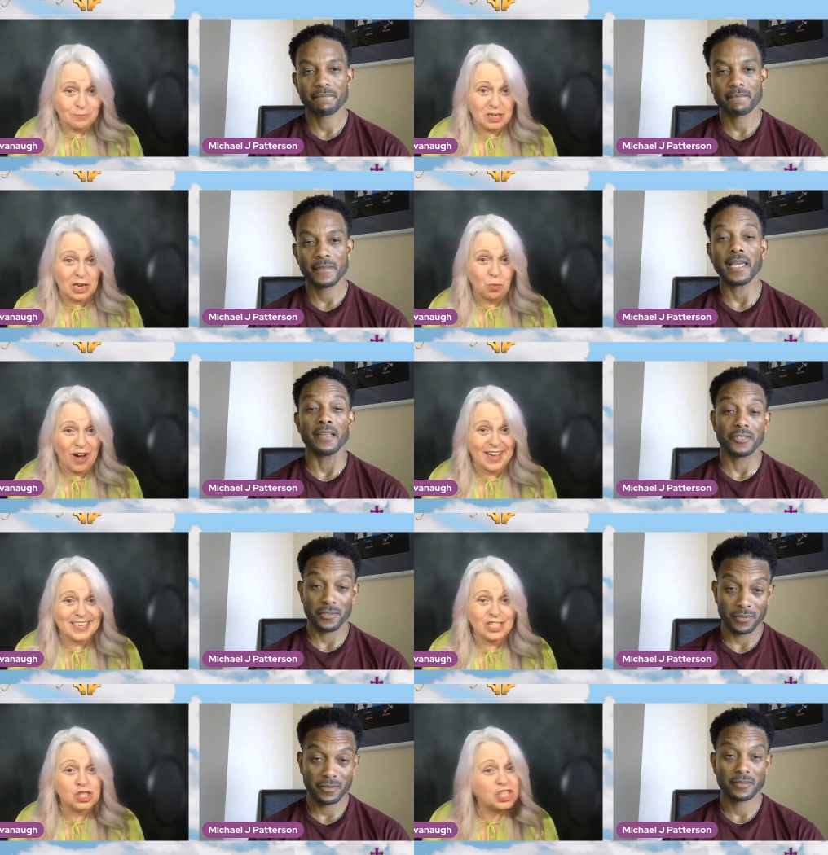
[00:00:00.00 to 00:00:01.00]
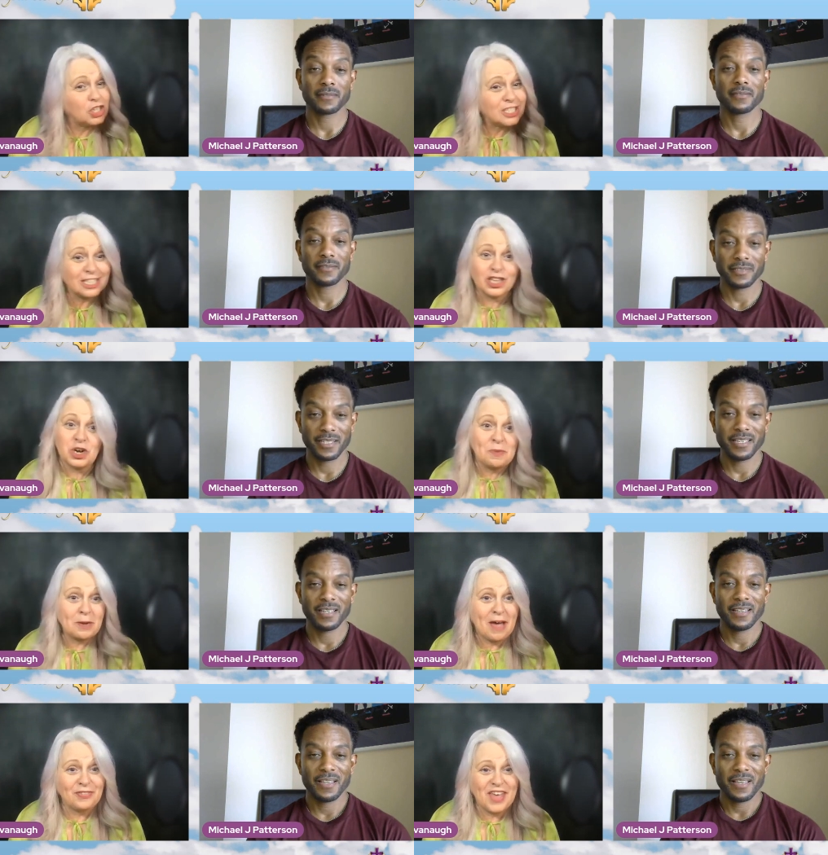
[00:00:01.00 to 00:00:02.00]
Speaker 1: being yes. one. Can you share just a little bit
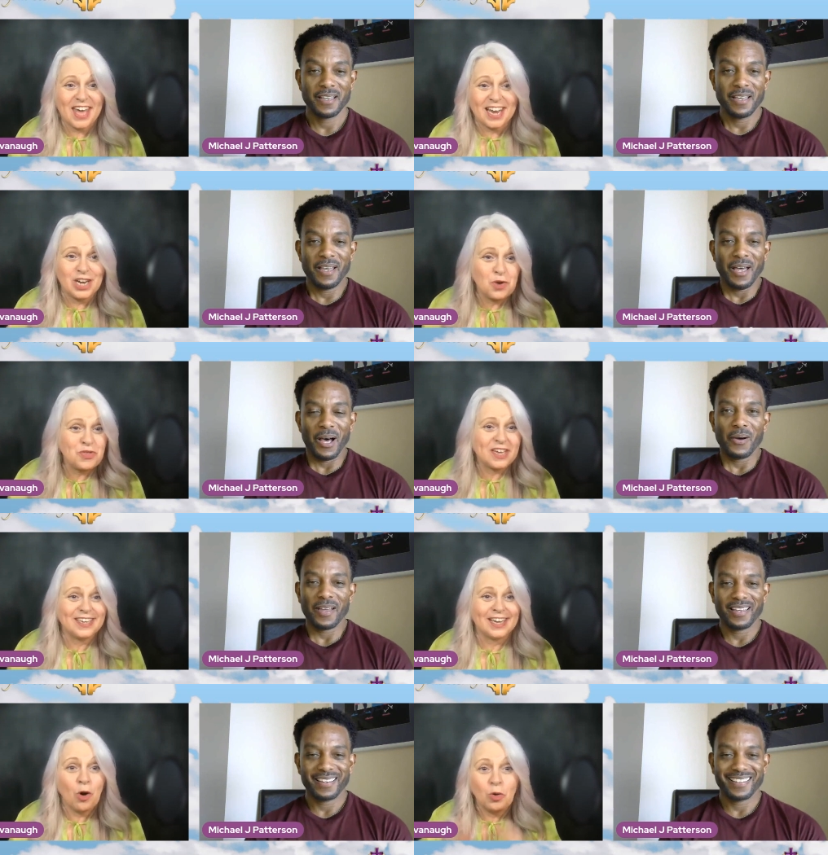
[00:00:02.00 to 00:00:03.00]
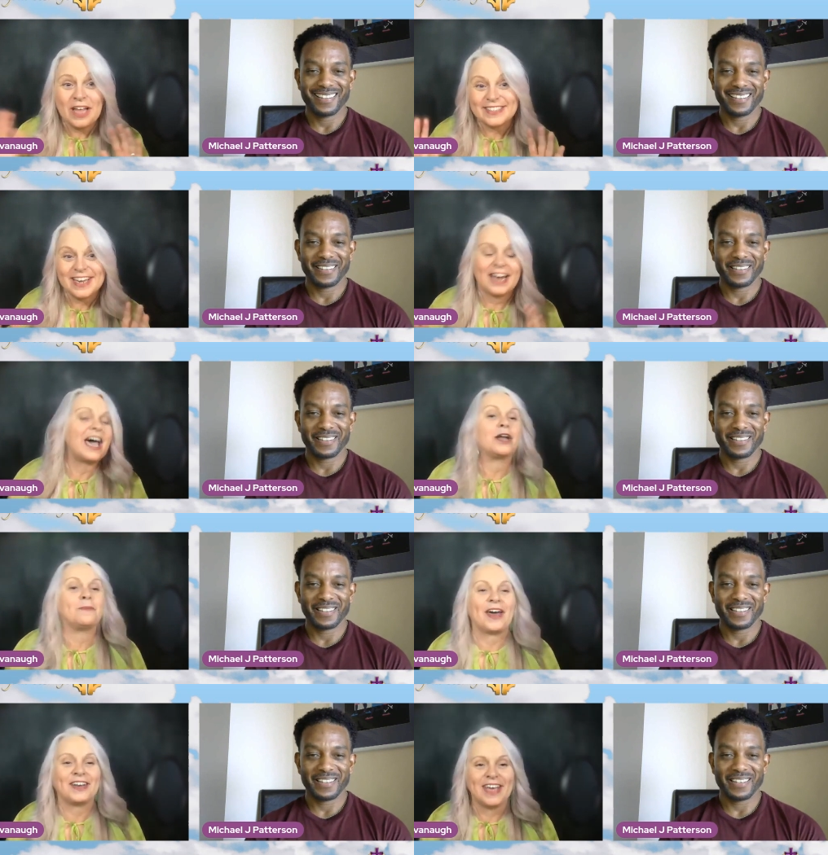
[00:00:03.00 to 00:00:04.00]
about that? I know that a whole lot's not out
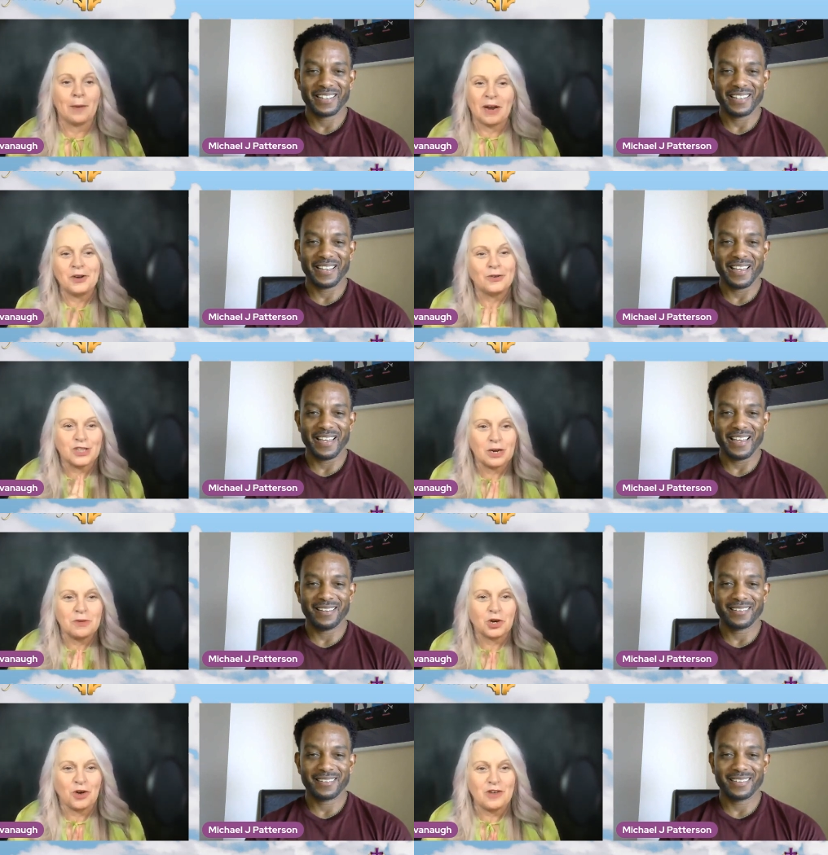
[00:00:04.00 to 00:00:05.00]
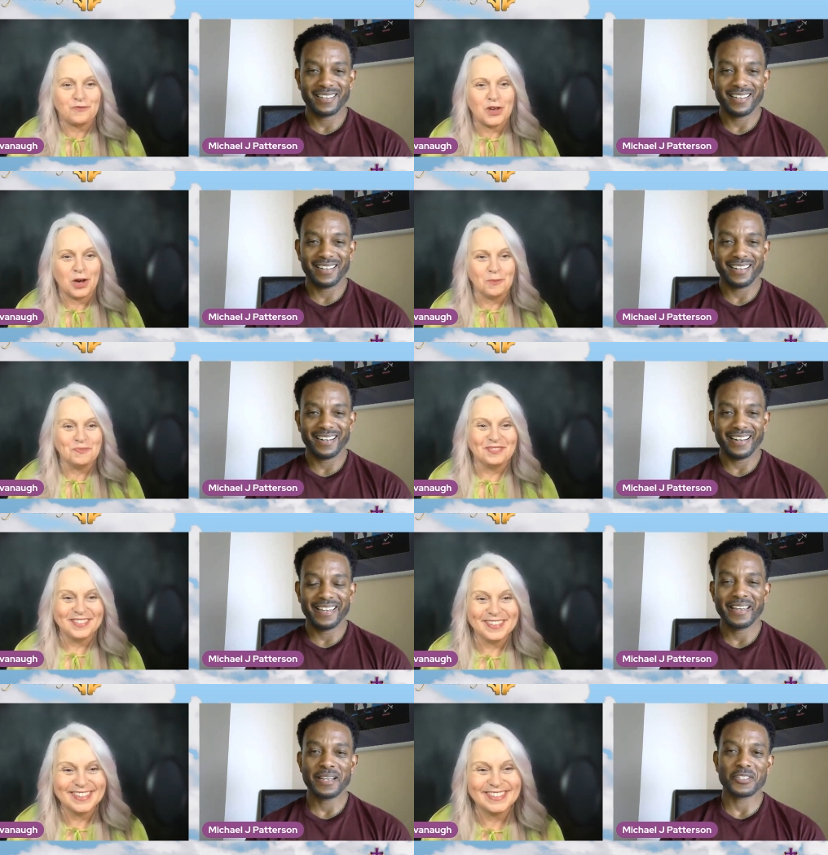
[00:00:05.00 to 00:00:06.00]
about it yet, but I know it's going to be a great film.
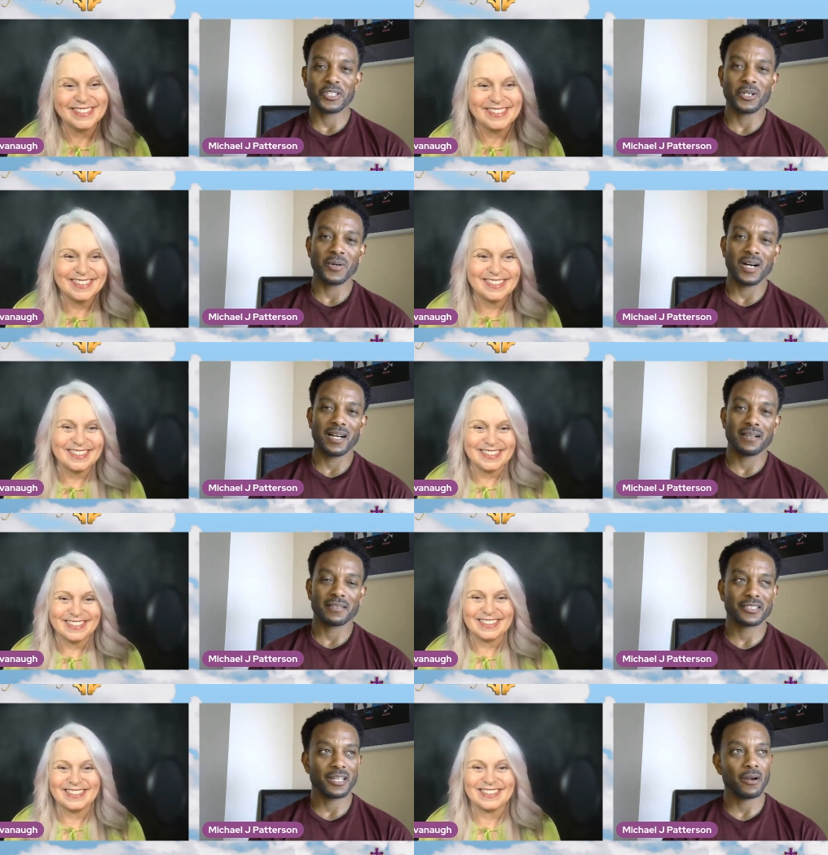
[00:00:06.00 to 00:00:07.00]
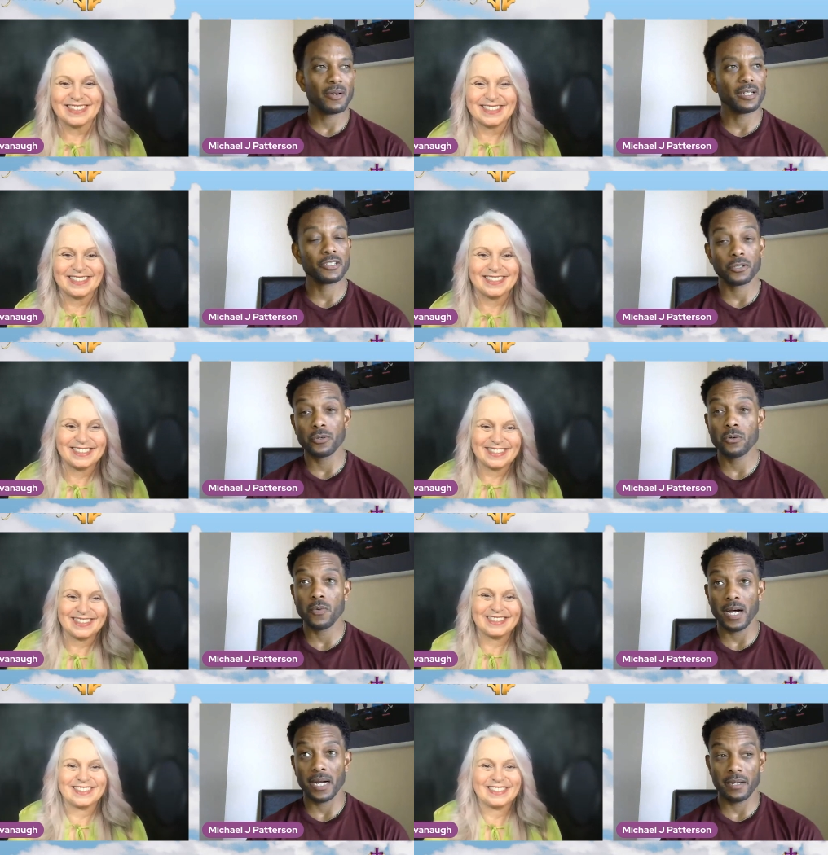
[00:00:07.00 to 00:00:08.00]
Speaker 2: Yeah, so uh, Sarah Lejeune,
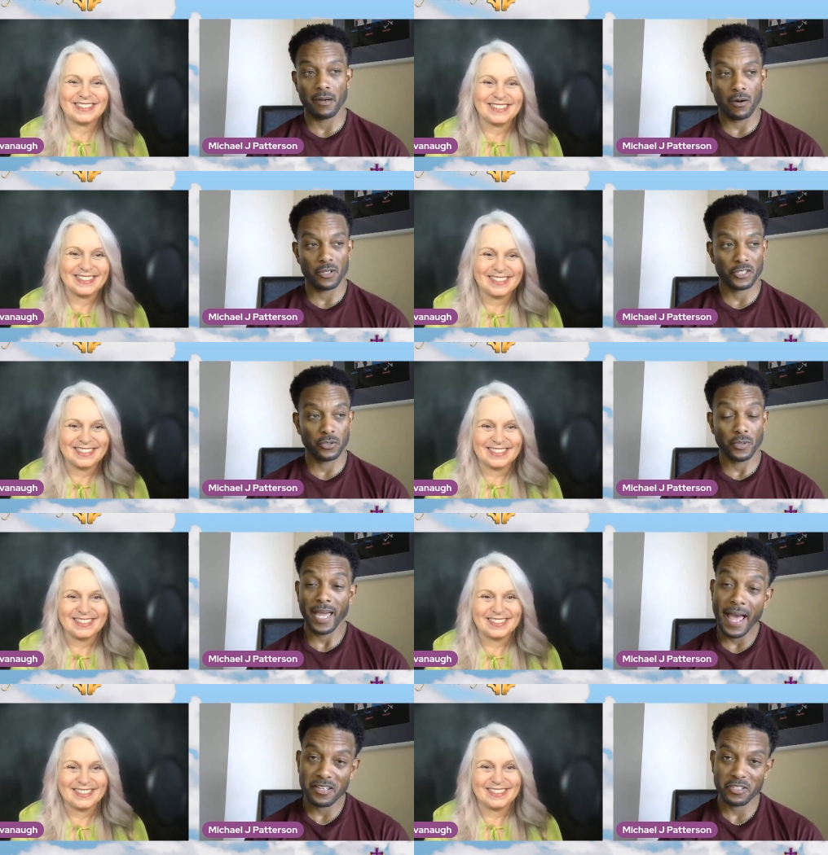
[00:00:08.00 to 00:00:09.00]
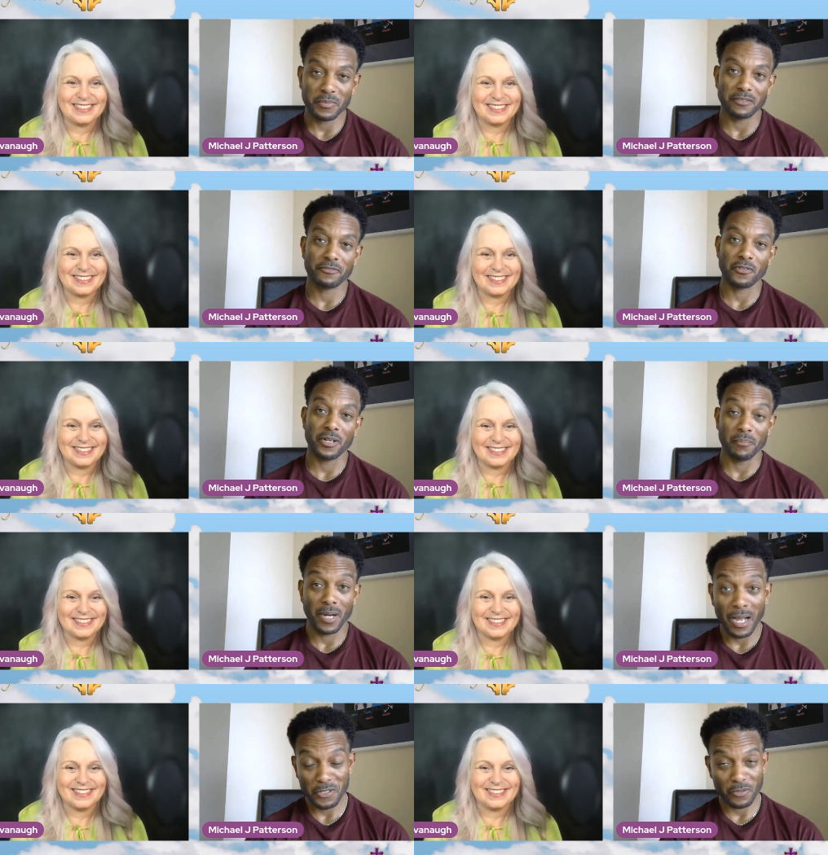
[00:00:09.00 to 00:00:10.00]
who uh, also cast me for
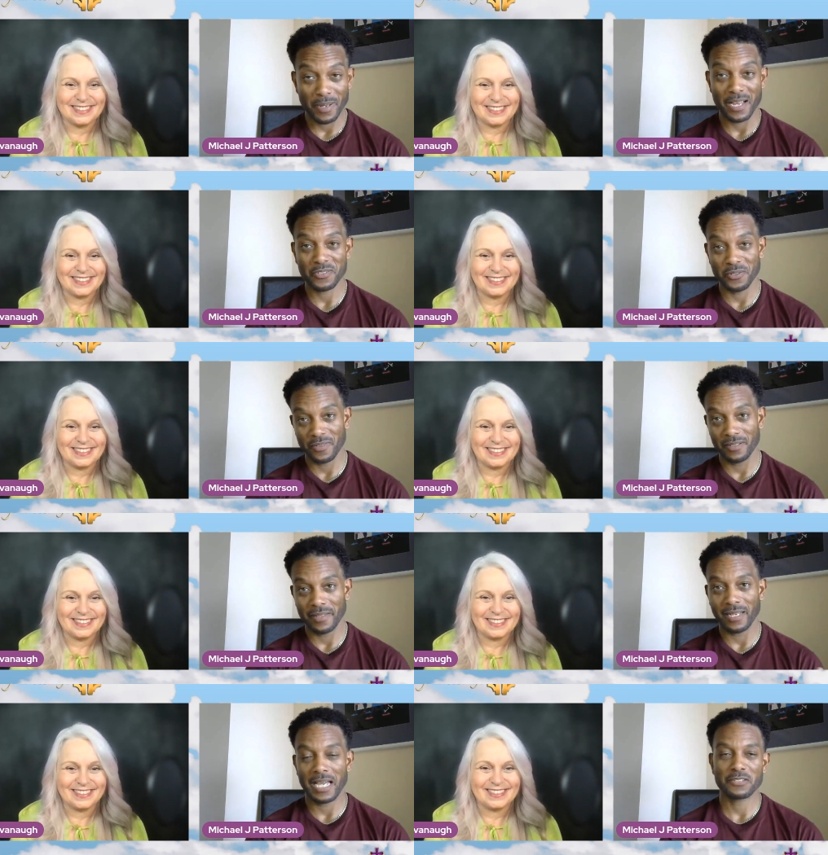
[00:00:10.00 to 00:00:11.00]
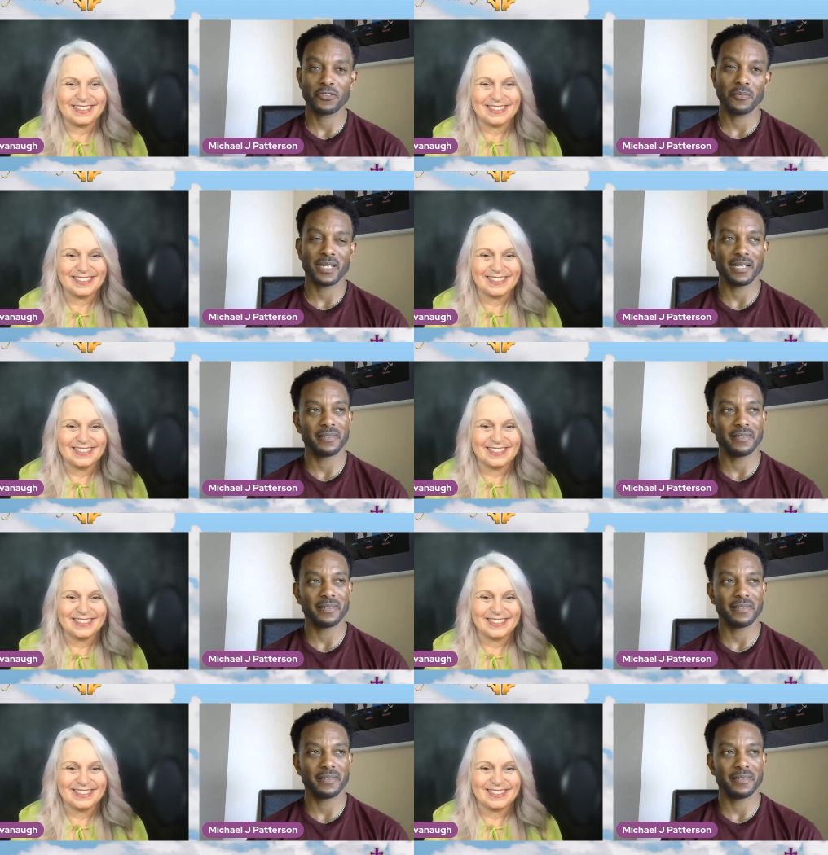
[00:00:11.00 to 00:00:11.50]
Imposter Pastor, the, the last film that I